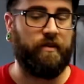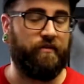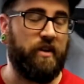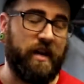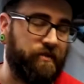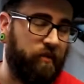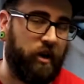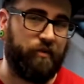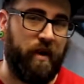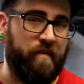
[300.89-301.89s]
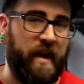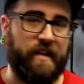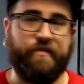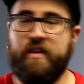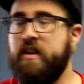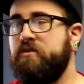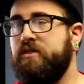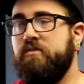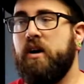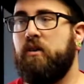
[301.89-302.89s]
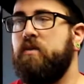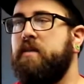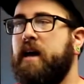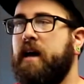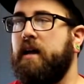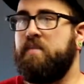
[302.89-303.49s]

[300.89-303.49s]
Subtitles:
If you guys have watched my past videos, you know that